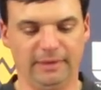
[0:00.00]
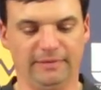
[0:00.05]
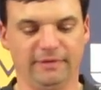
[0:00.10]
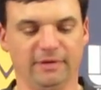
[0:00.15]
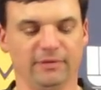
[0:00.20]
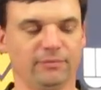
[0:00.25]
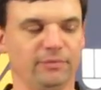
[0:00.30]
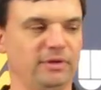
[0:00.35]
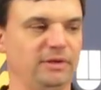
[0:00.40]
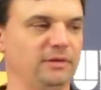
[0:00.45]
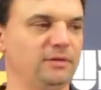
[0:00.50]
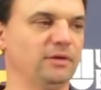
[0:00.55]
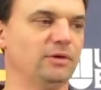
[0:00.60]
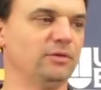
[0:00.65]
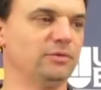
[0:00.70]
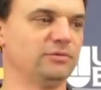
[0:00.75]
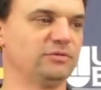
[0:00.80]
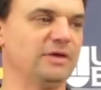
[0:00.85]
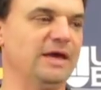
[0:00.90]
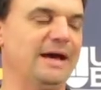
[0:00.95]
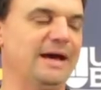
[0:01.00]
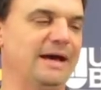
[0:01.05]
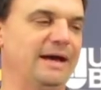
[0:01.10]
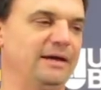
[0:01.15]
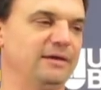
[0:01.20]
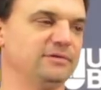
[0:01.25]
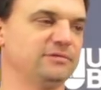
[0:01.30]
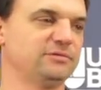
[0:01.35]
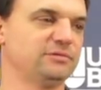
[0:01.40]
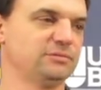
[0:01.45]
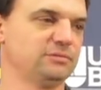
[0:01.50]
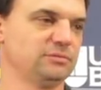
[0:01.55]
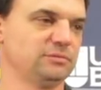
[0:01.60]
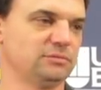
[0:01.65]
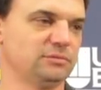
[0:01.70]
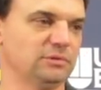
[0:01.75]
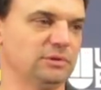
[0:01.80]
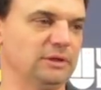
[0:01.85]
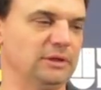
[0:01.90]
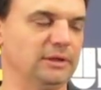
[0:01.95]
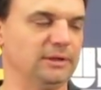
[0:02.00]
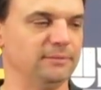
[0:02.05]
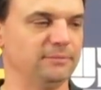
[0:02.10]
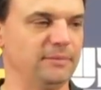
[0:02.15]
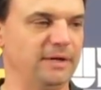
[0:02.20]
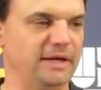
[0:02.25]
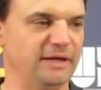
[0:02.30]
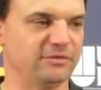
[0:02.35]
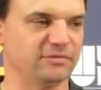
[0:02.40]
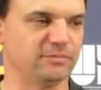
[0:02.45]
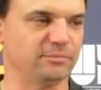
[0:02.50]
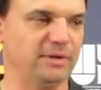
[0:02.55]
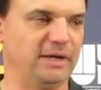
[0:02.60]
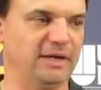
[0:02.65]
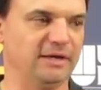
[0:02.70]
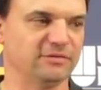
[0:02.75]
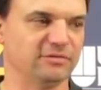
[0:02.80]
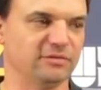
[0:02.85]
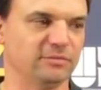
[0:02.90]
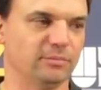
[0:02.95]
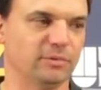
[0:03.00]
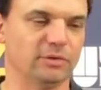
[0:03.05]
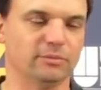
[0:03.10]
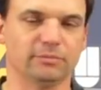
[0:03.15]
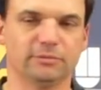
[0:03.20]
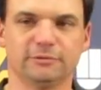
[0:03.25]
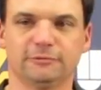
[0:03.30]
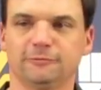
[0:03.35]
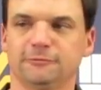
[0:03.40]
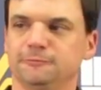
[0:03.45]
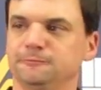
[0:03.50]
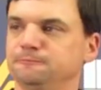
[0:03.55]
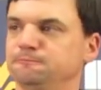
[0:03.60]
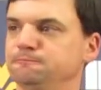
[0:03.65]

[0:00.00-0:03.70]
those guys had some positive moments.